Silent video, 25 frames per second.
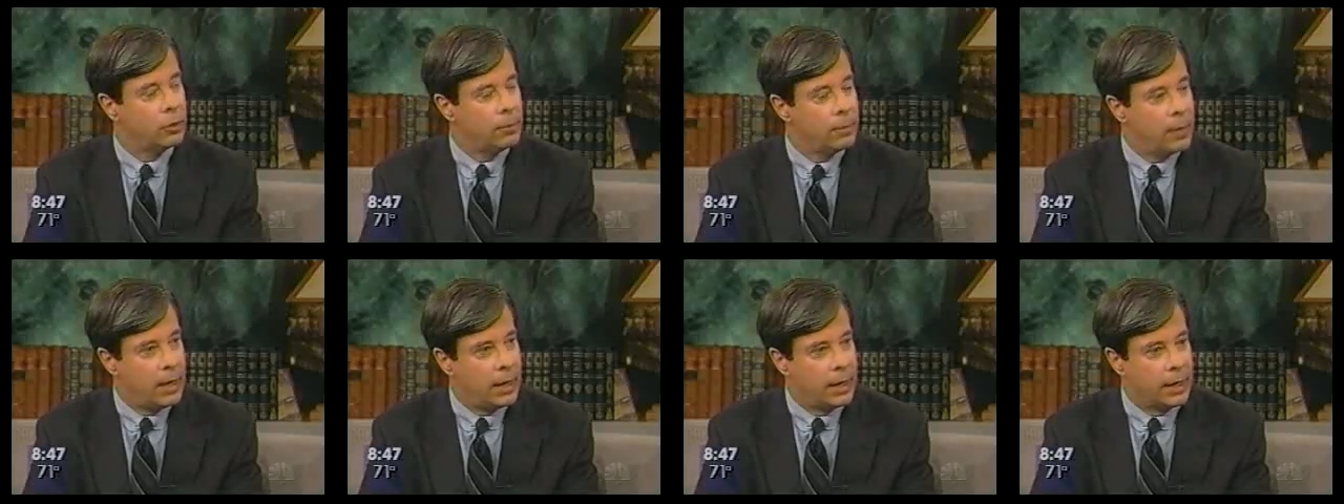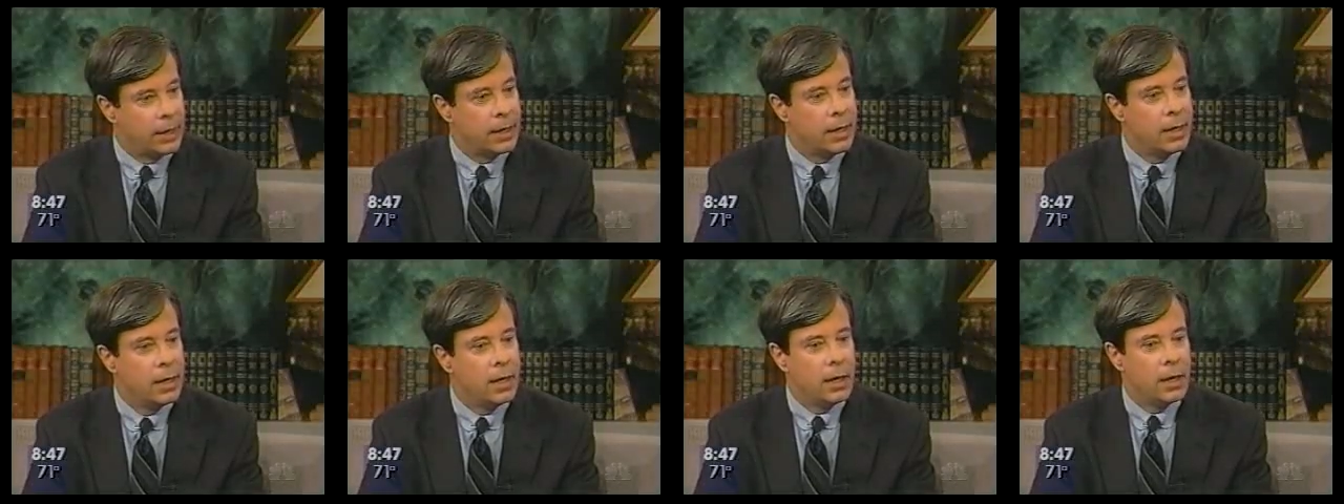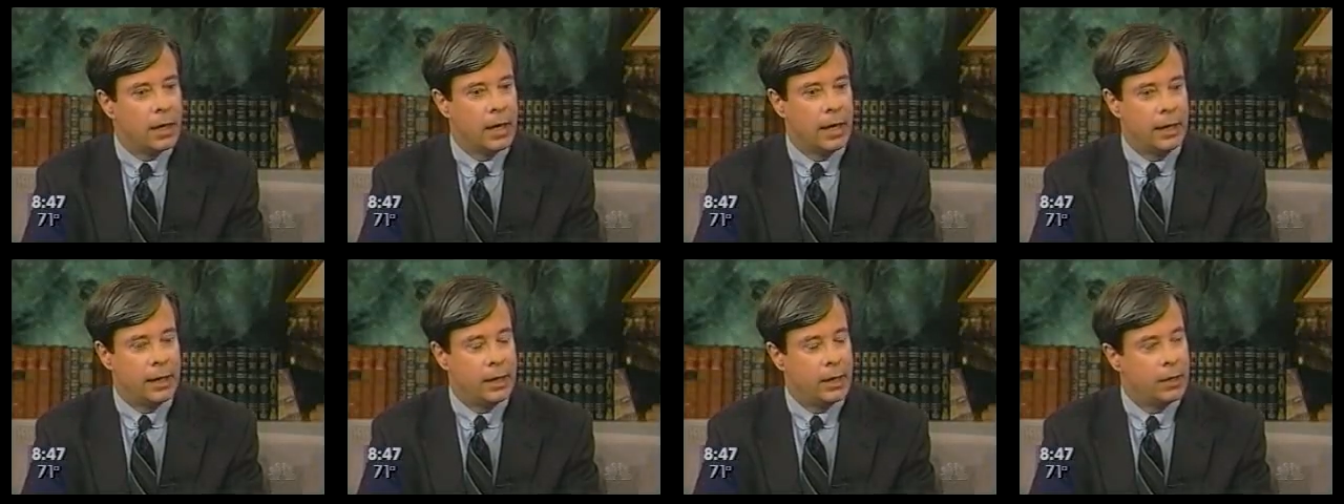you may.
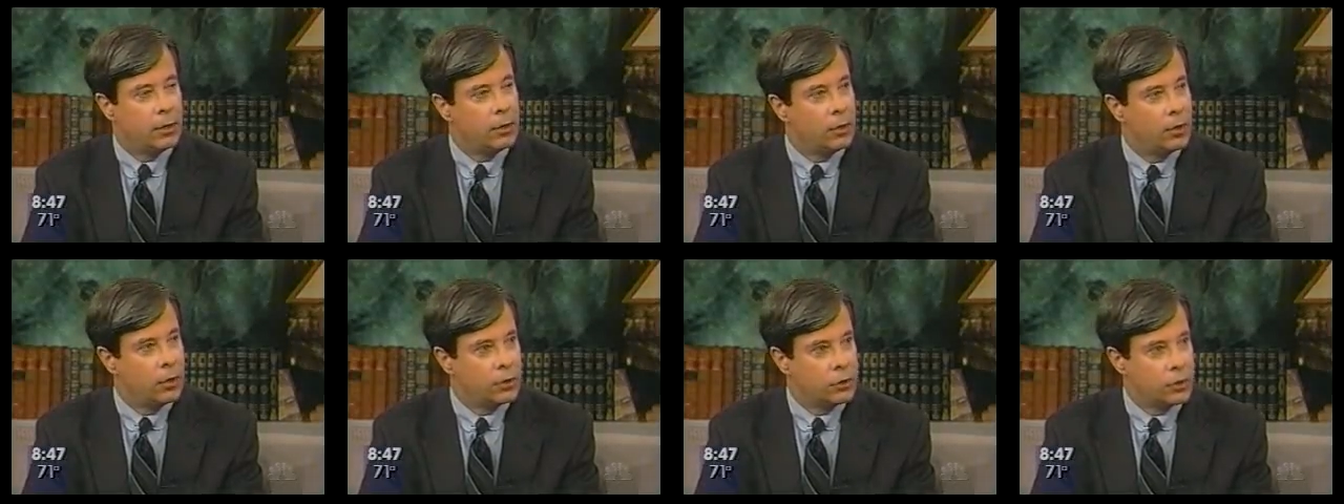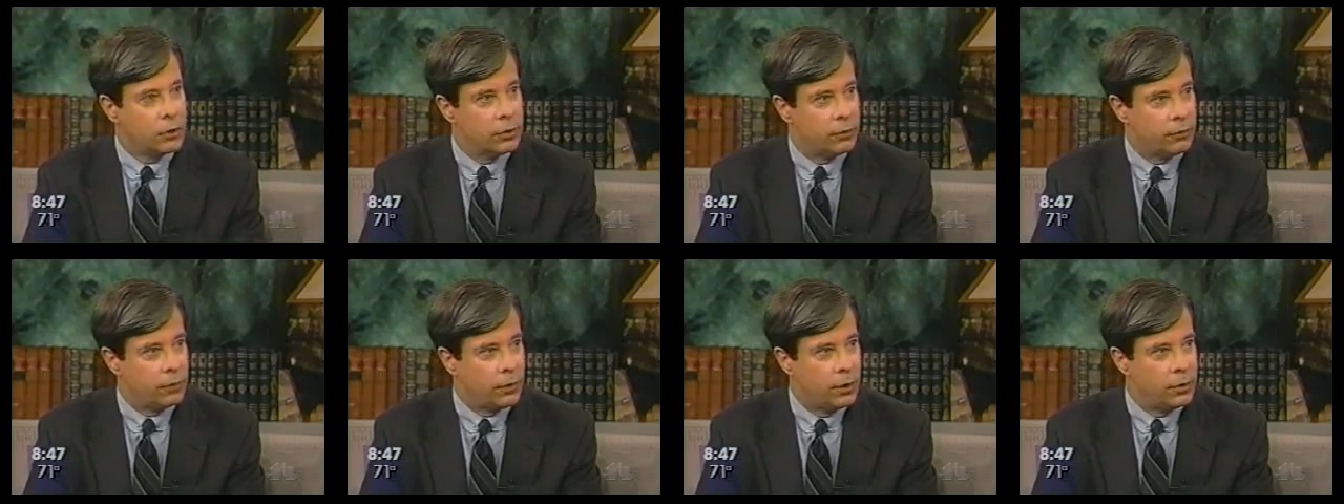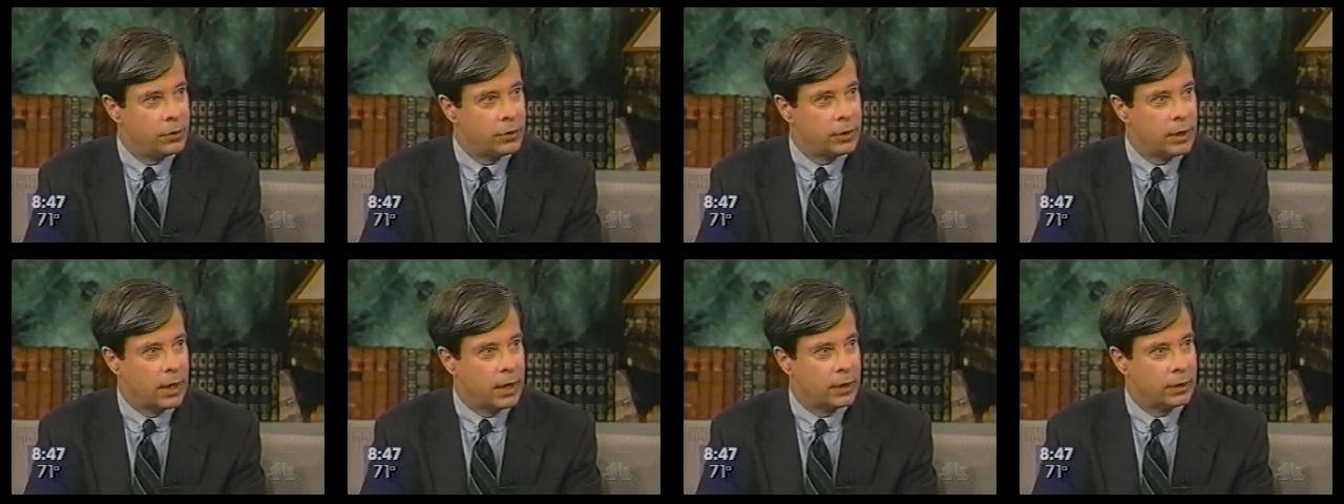An ear, nose, and
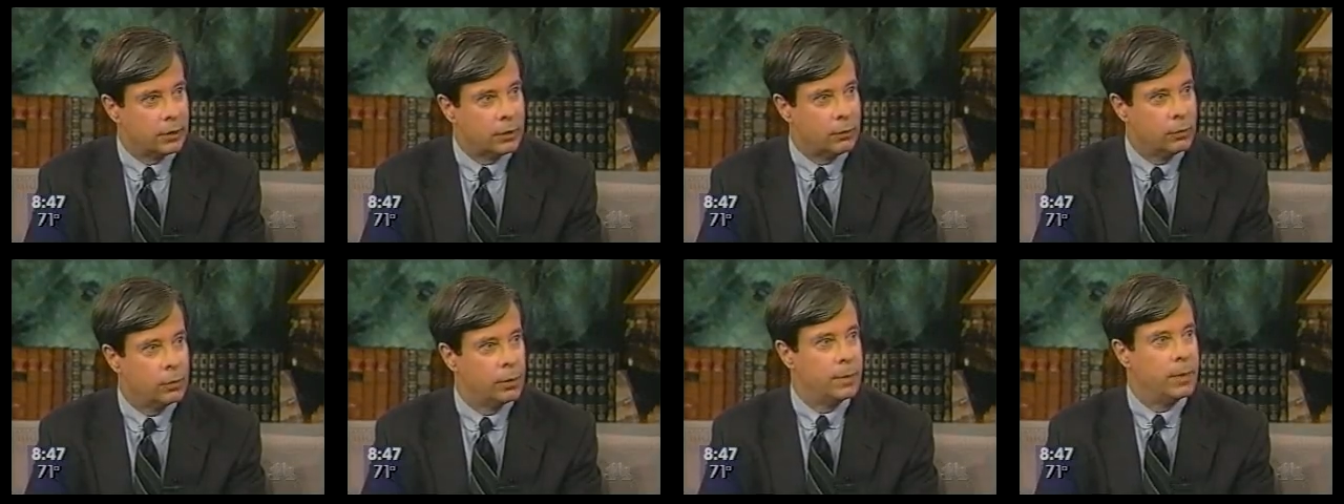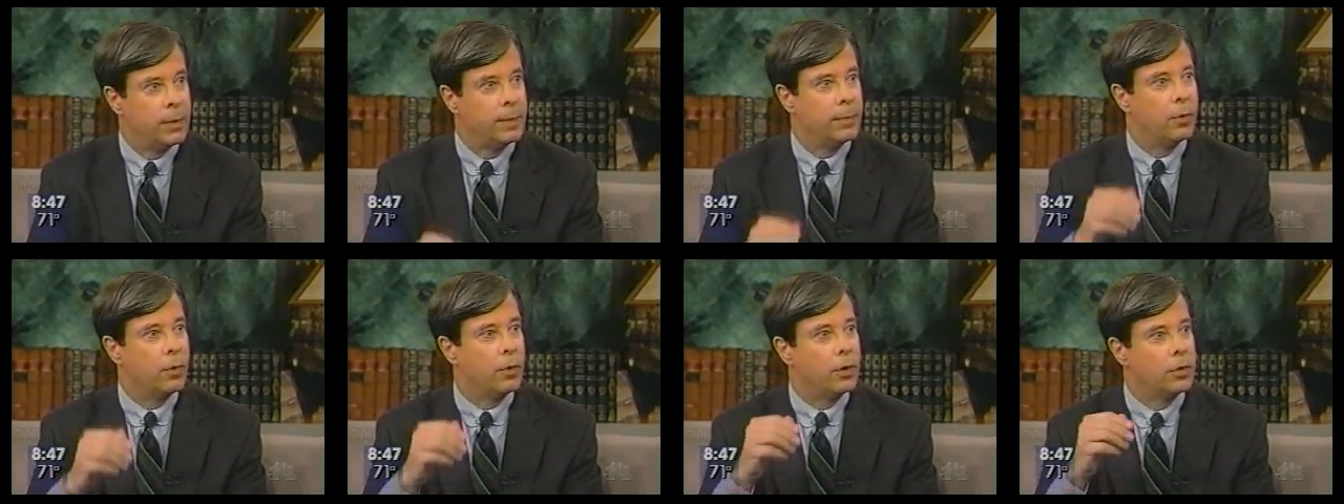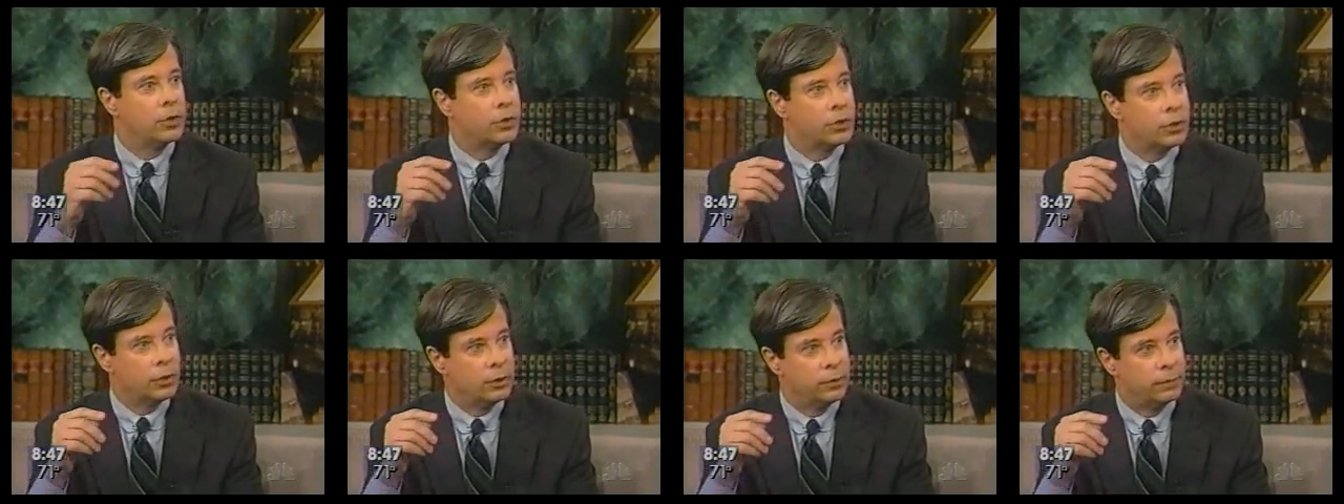throat doctor would be board
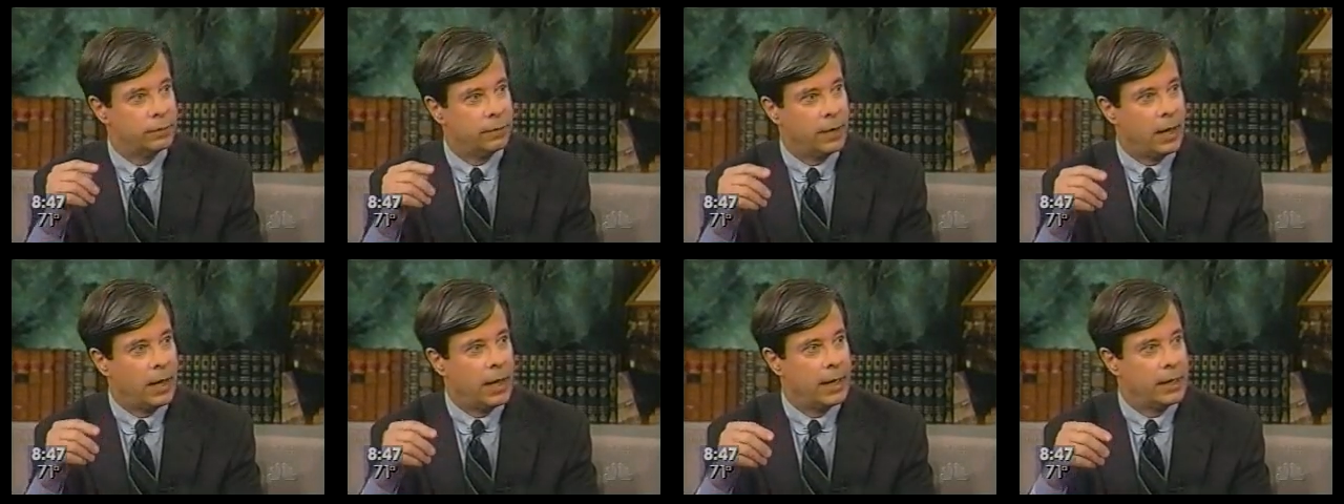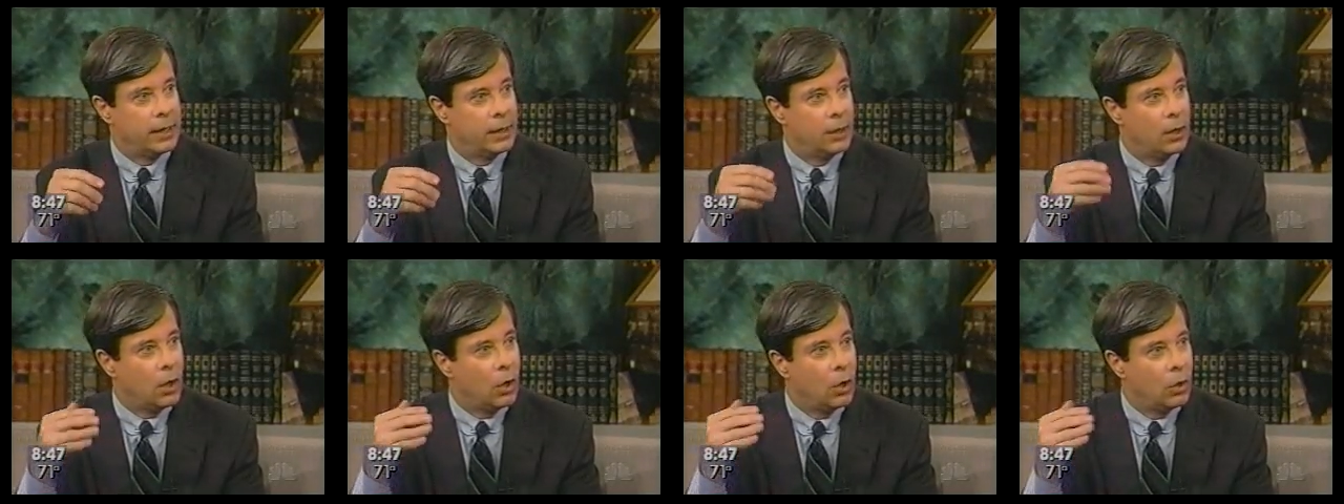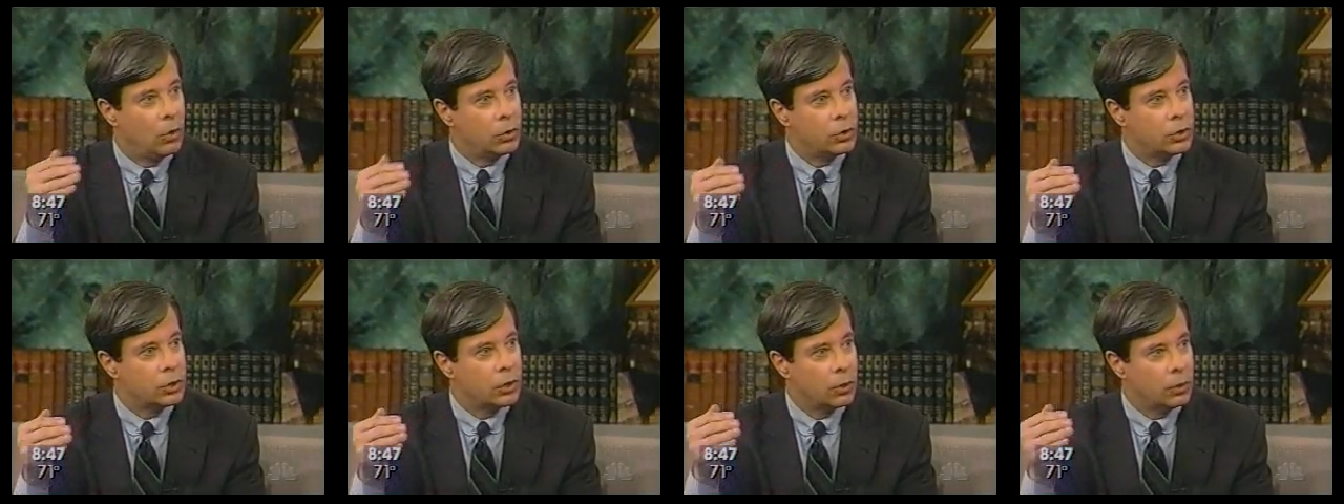certified in
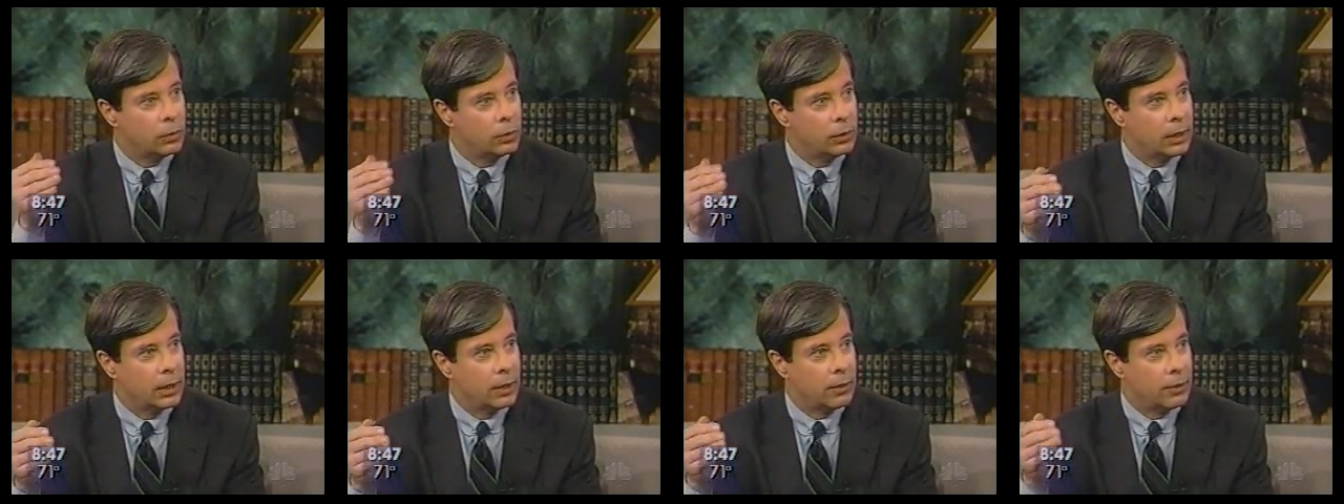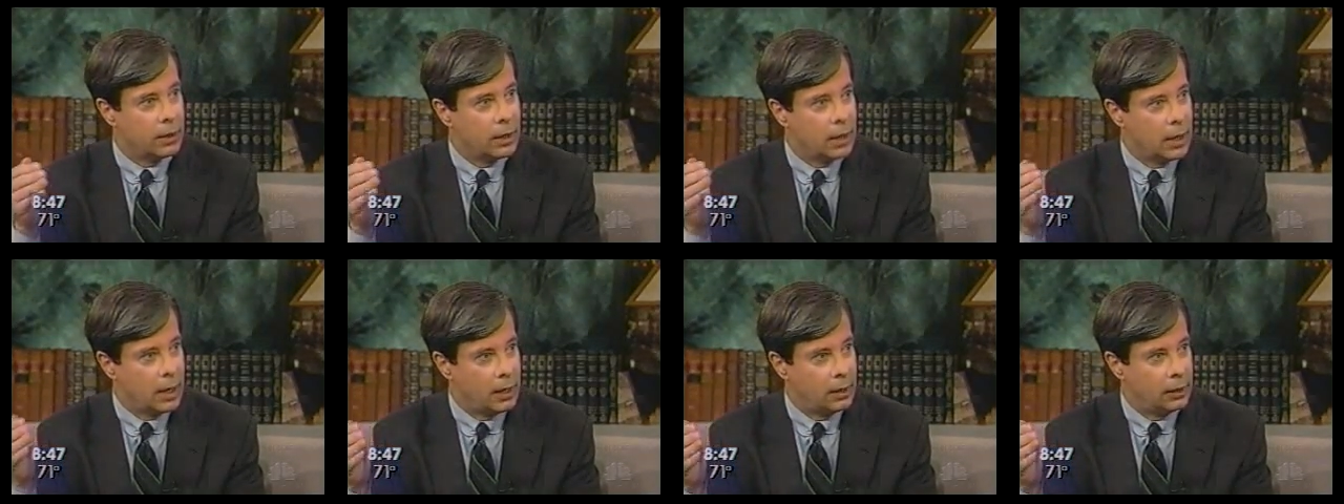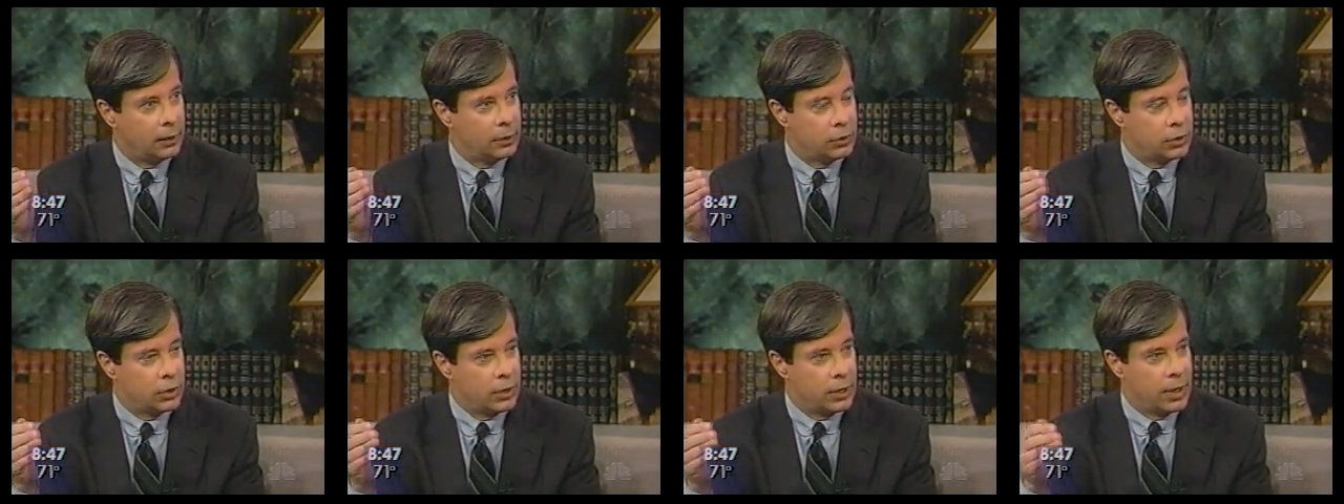
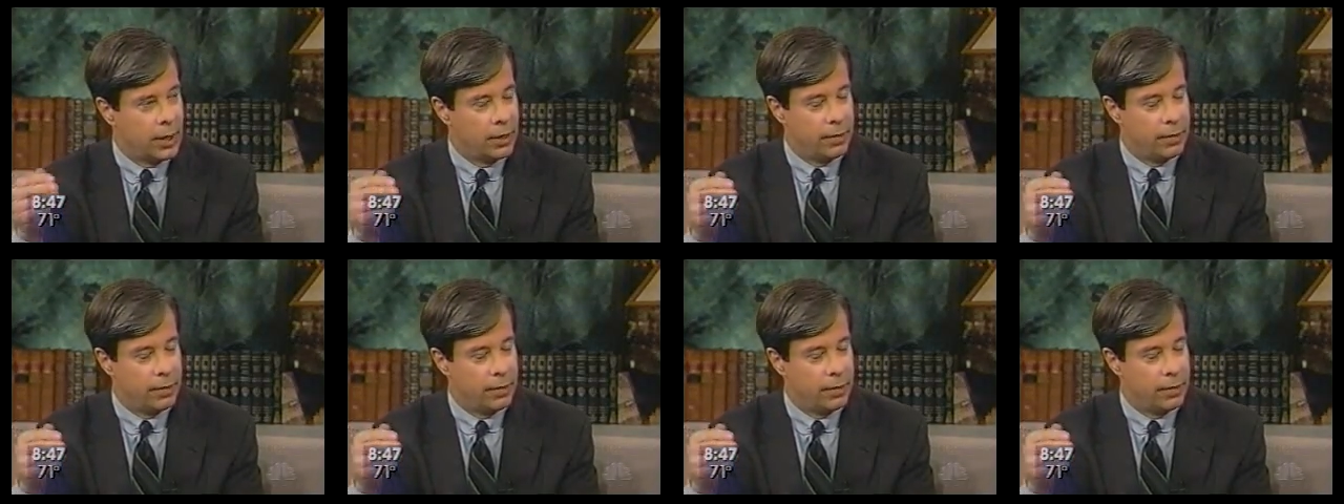otolaryngology,